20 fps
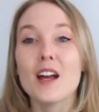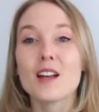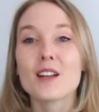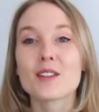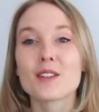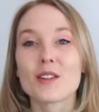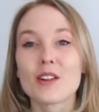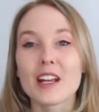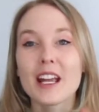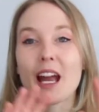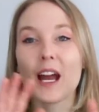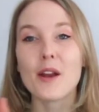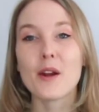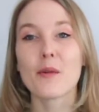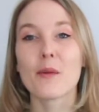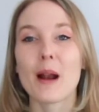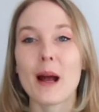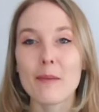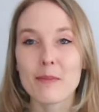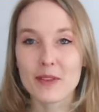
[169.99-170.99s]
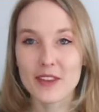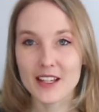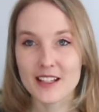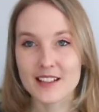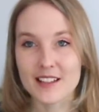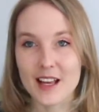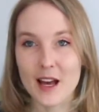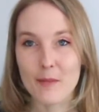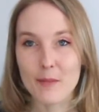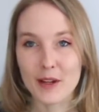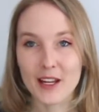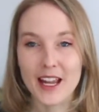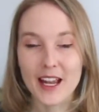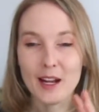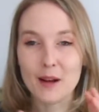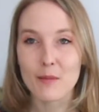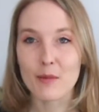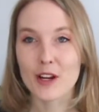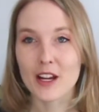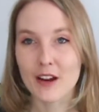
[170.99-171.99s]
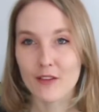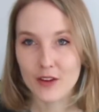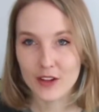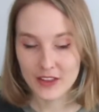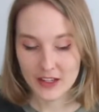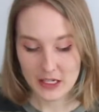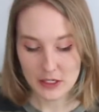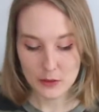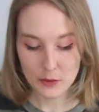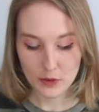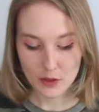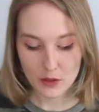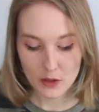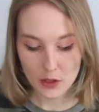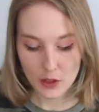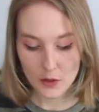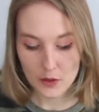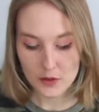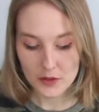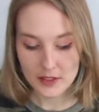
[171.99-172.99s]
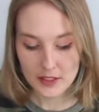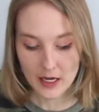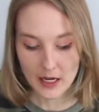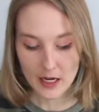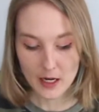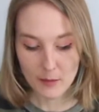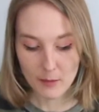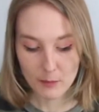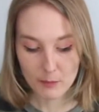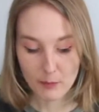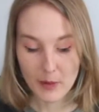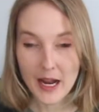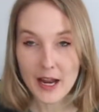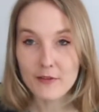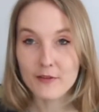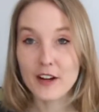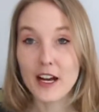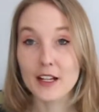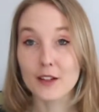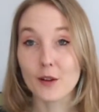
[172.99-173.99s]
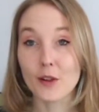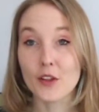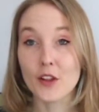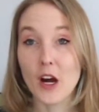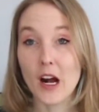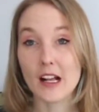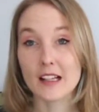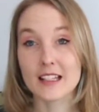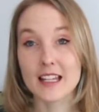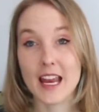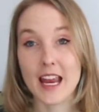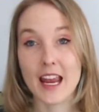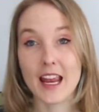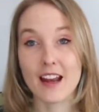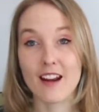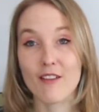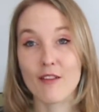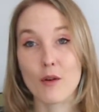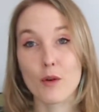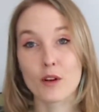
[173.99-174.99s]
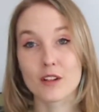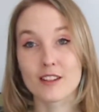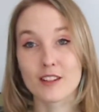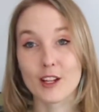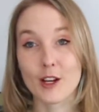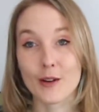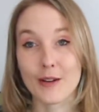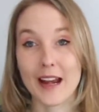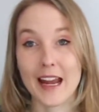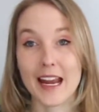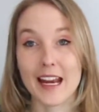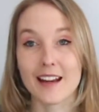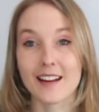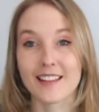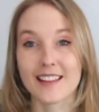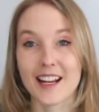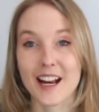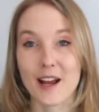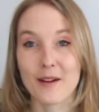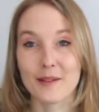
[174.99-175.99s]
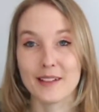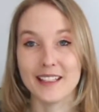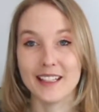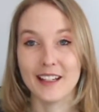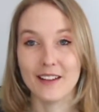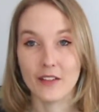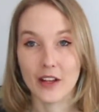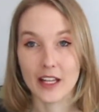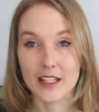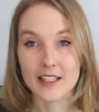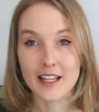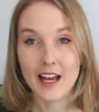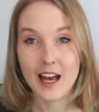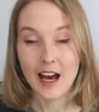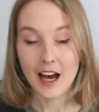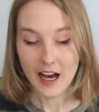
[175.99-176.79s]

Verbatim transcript: So to kind of wrap things up and kind of bring everything to a close, um, my final thoughts and of course the grade that I would give it.